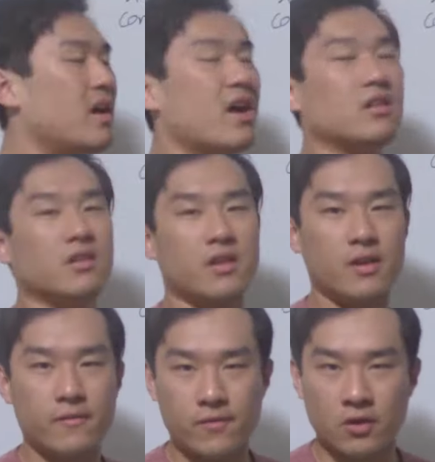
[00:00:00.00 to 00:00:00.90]
and they
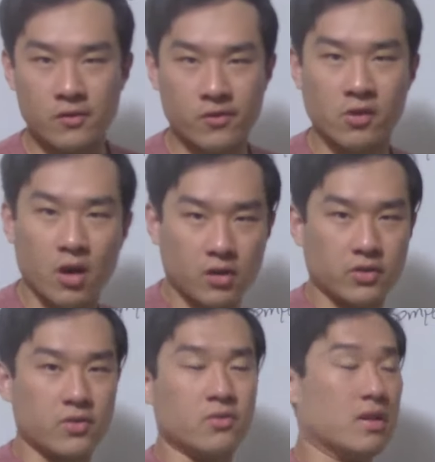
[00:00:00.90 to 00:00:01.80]
are very very hard
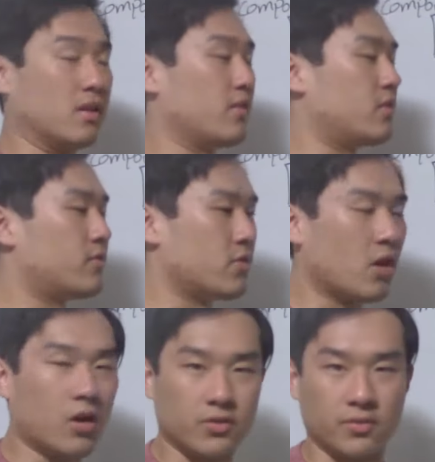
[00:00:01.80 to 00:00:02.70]
too. Like they're very
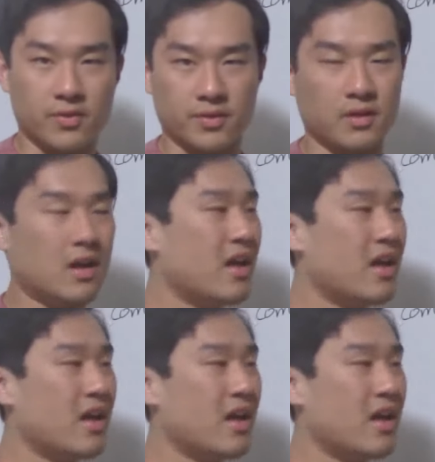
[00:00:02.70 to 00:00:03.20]
hard to learn.